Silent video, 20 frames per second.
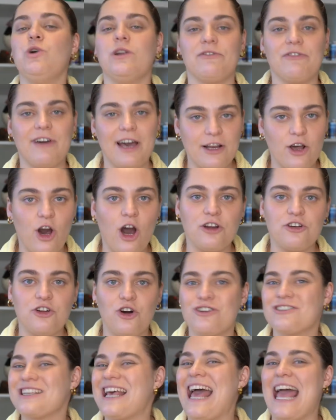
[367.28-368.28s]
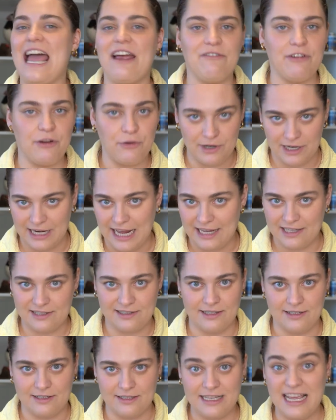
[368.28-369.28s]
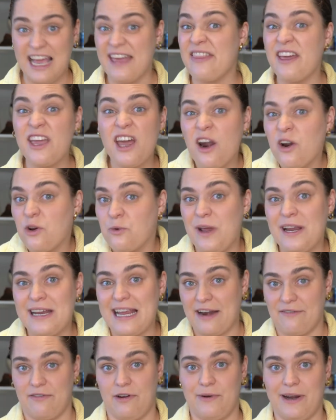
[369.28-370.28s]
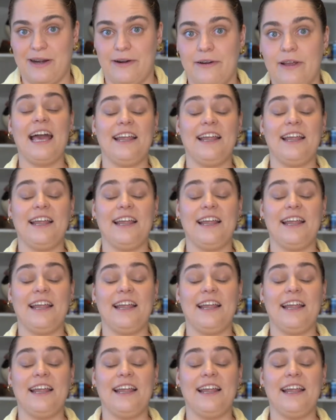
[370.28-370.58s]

gonna find hot dogs everywhere in Iceland, and they are great everywhere.